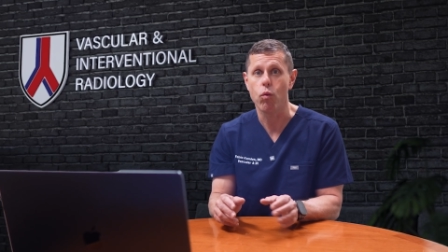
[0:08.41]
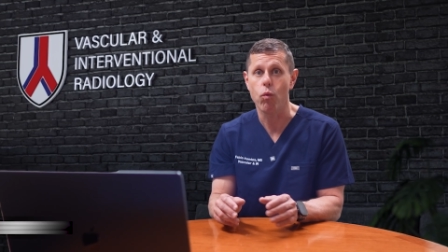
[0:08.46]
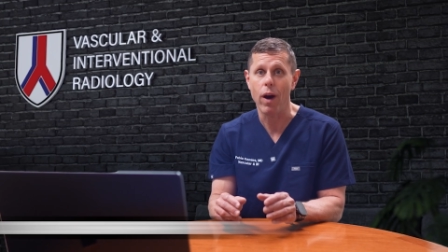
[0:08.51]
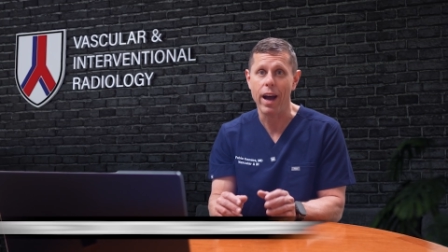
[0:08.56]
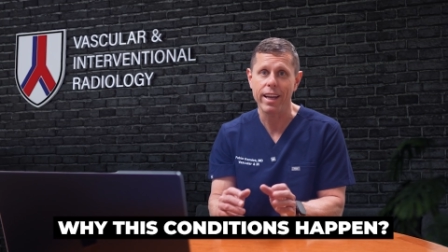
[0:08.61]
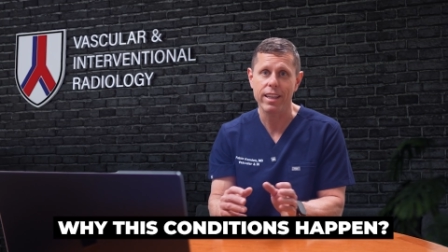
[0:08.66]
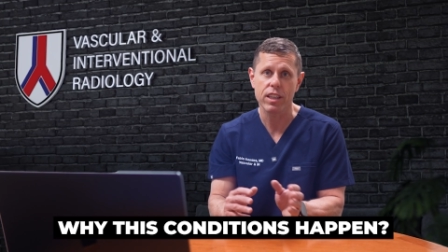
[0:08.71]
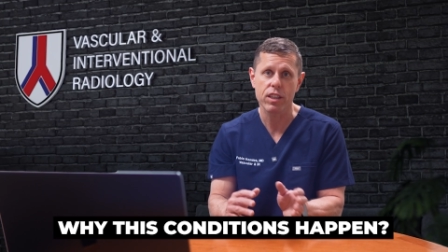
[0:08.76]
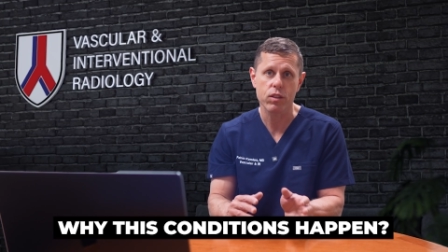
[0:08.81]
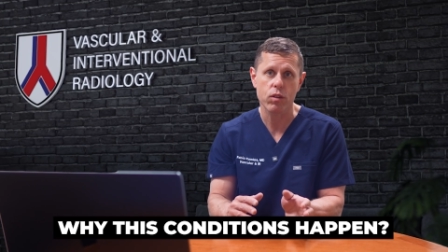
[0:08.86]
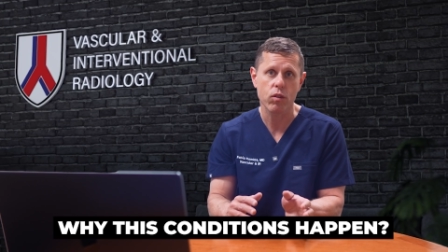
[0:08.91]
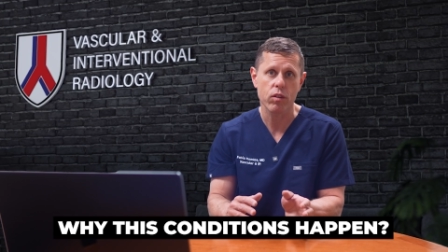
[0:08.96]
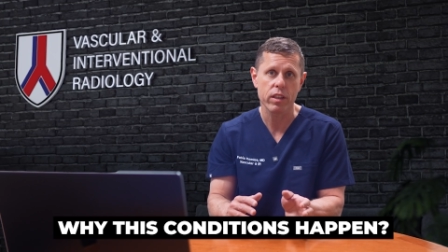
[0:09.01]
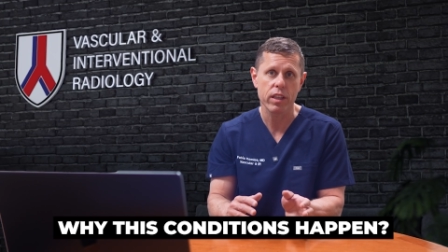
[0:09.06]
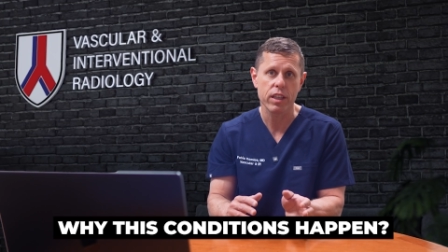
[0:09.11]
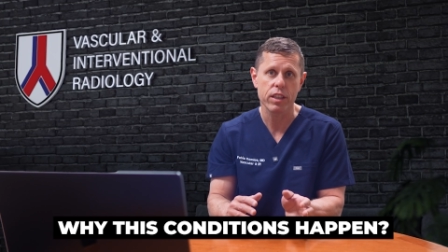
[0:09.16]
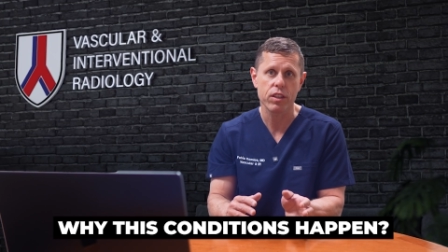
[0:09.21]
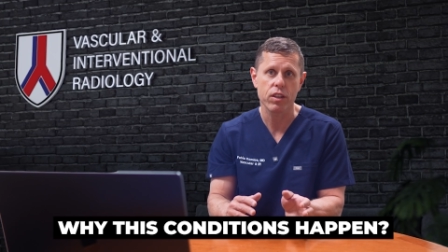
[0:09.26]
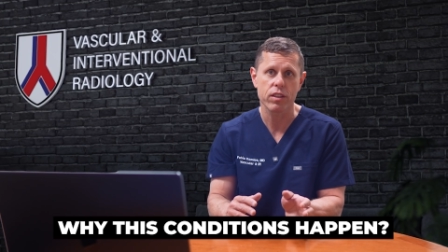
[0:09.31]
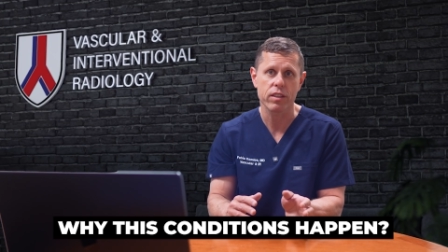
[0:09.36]
why these
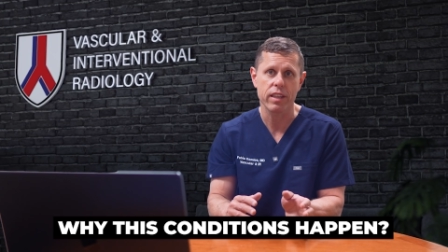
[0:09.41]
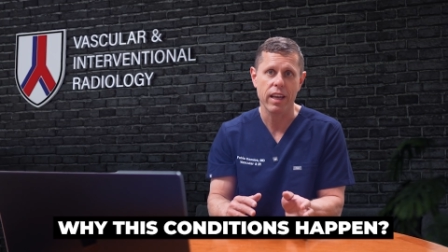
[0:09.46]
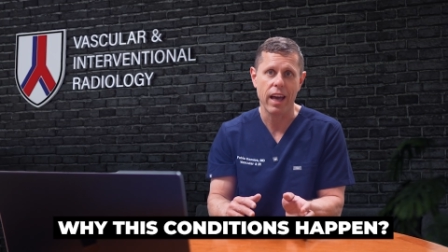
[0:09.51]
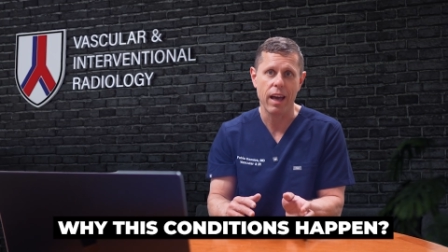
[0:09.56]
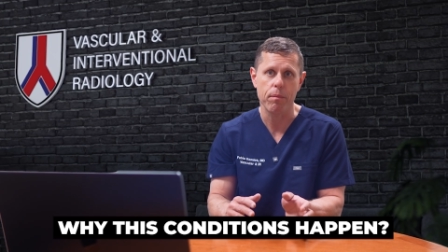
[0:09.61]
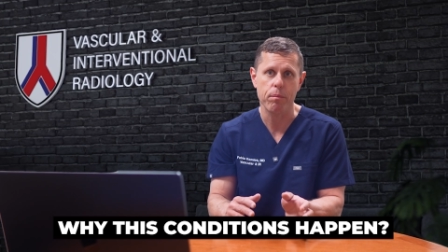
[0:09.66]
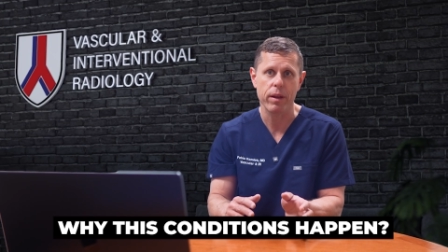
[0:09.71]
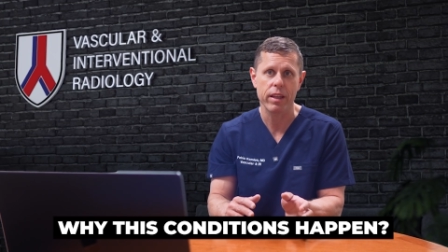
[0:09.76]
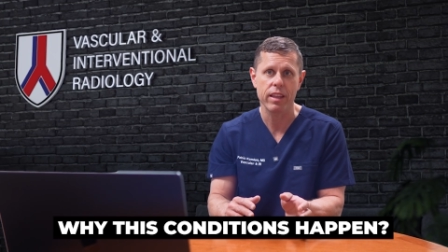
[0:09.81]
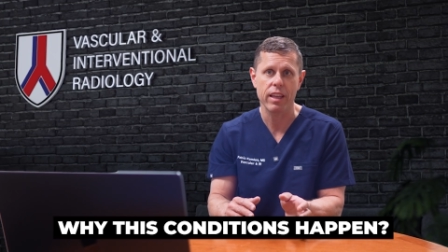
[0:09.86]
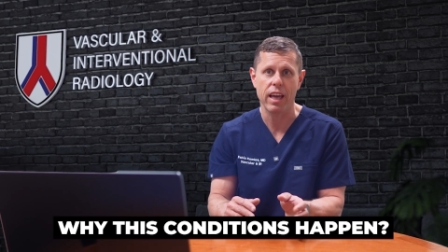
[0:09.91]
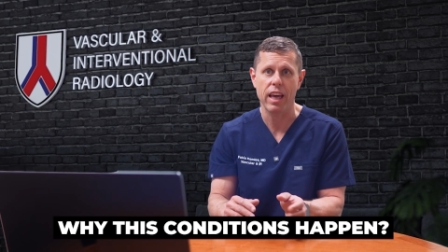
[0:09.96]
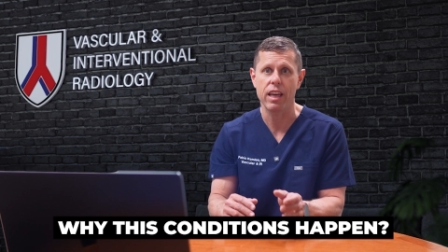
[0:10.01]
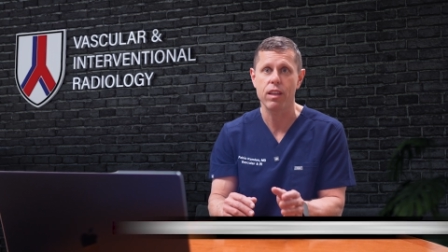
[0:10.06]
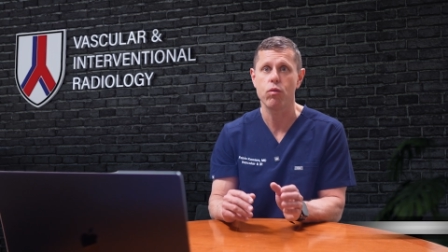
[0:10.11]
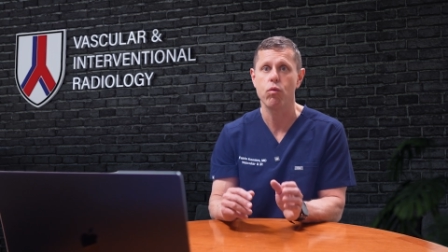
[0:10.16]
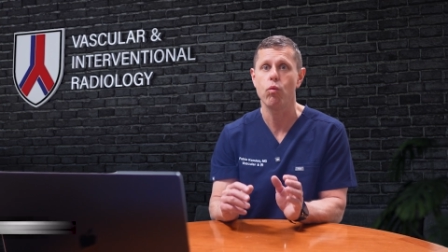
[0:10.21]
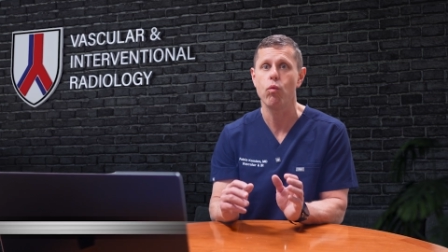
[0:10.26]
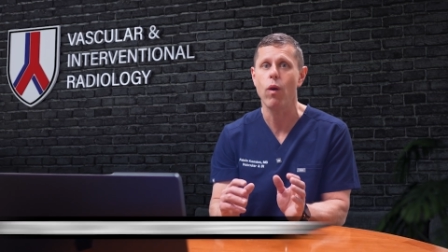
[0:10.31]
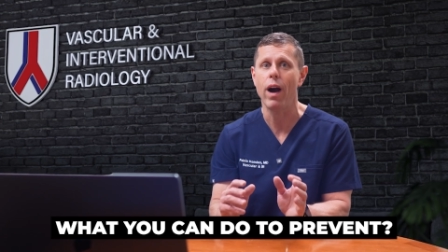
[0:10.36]
conditions happen
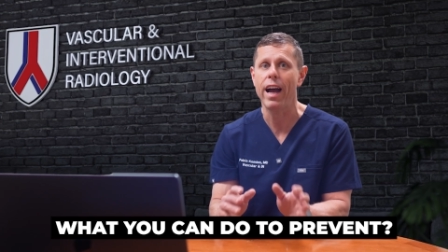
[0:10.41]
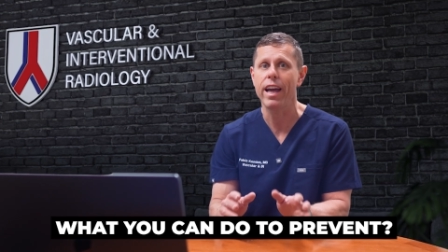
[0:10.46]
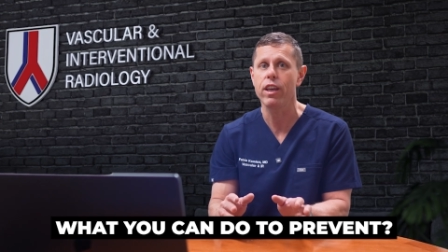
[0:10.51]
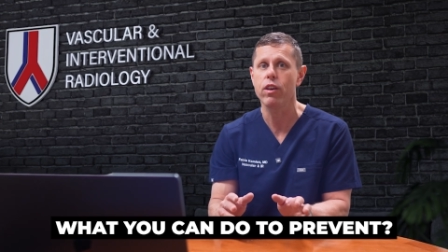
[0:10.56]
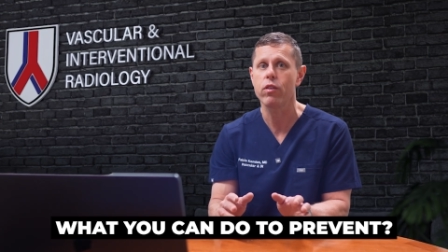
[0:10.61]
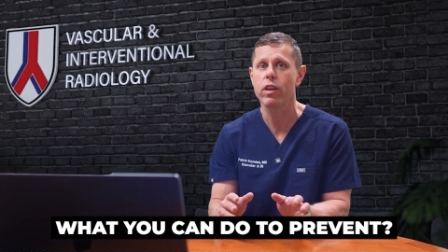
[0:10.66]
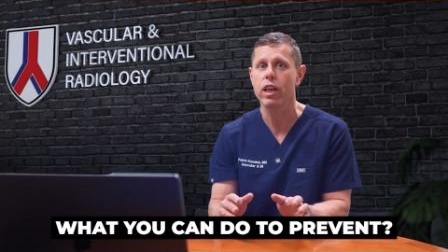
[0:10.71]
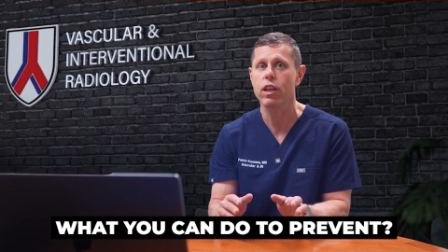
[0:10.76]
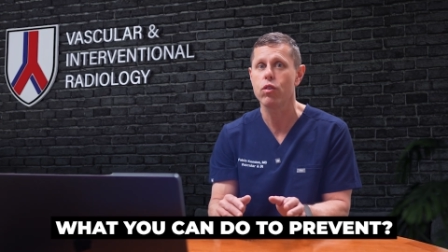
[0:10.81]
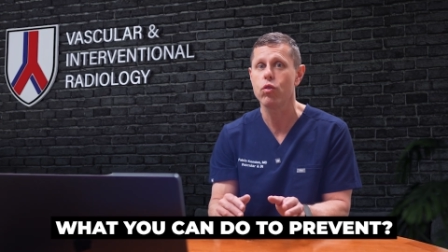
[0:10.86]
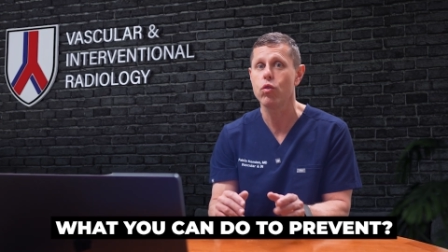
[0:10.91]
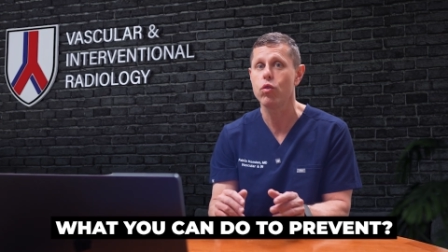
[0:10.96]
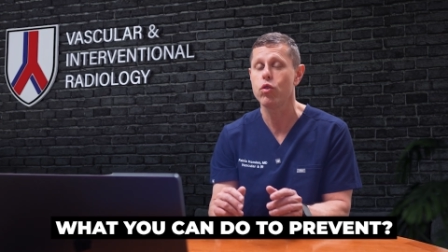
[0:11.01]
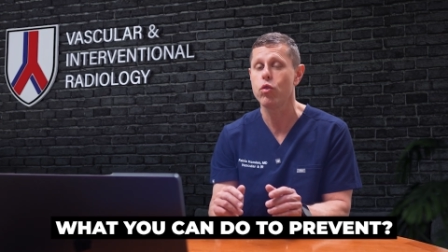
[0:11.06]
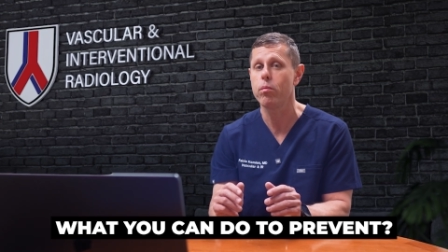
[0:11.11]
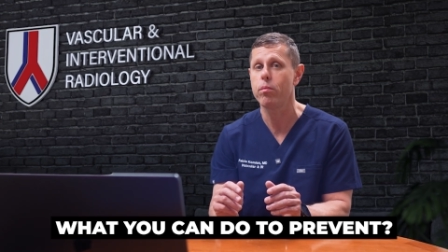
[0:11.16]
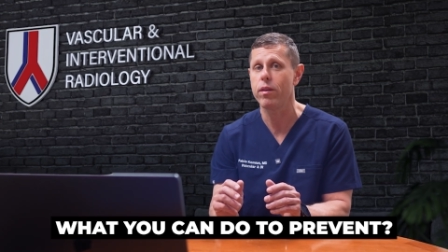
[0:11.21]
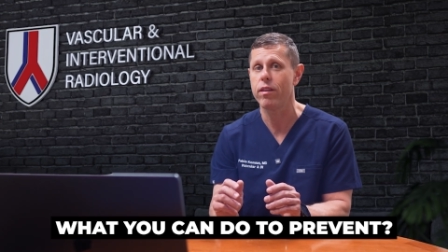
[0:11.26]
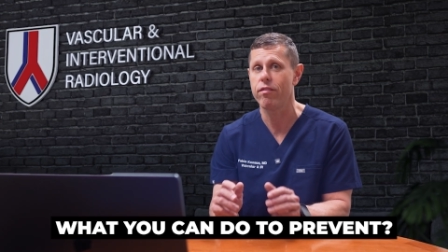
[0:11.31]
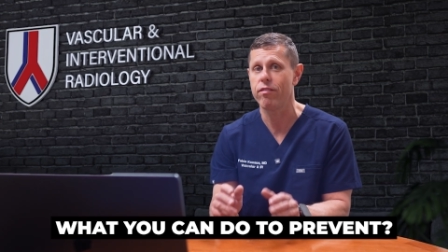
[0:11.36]
and what you can do
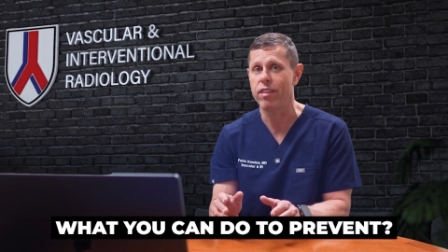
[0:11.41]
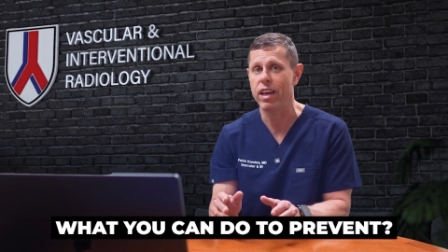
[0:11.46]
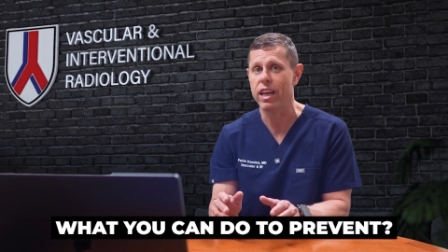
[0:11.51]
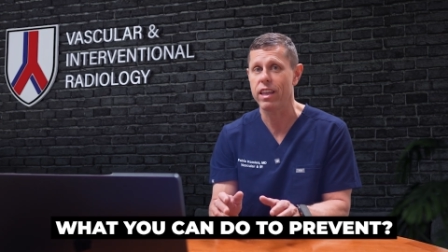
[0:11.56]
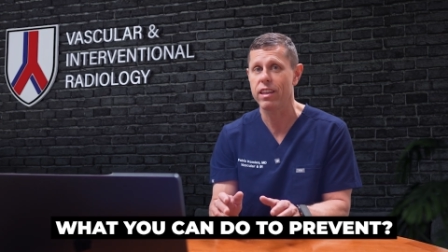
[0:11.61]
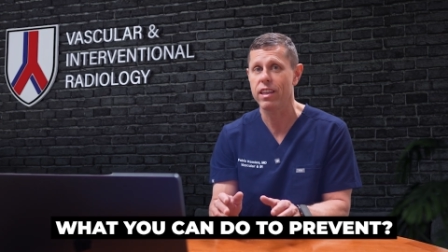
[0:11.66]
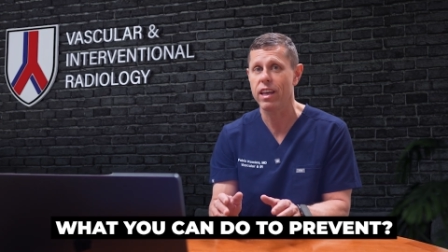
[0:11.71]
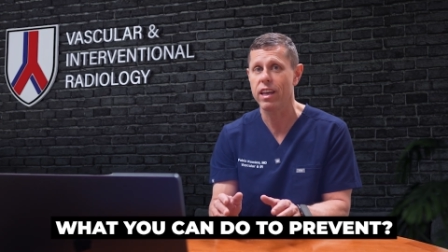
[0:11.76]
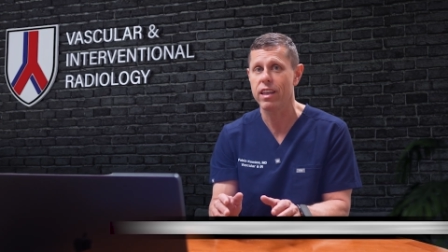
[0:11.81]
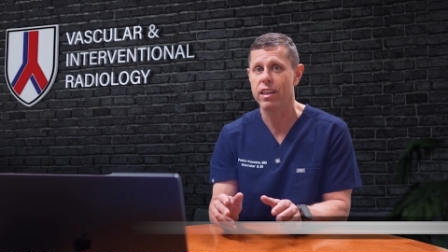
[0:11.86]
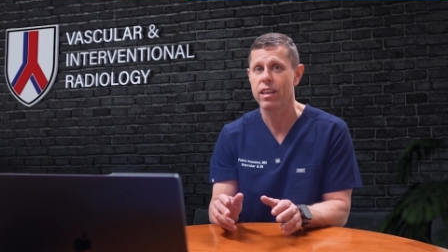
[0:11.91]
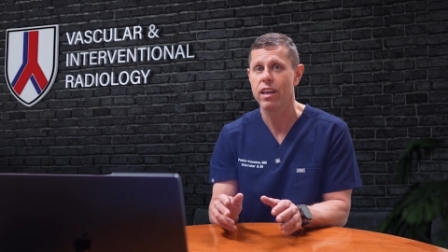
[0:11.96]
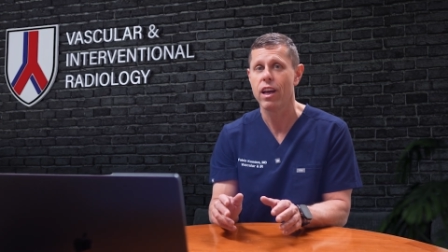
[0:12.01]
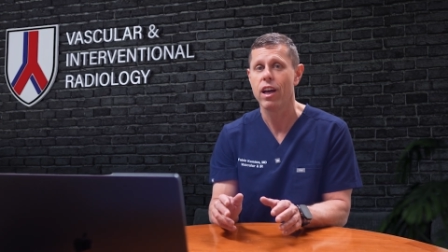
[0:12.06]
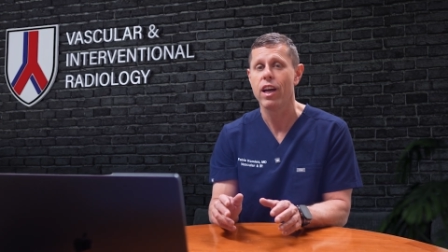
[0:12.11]
to prevent it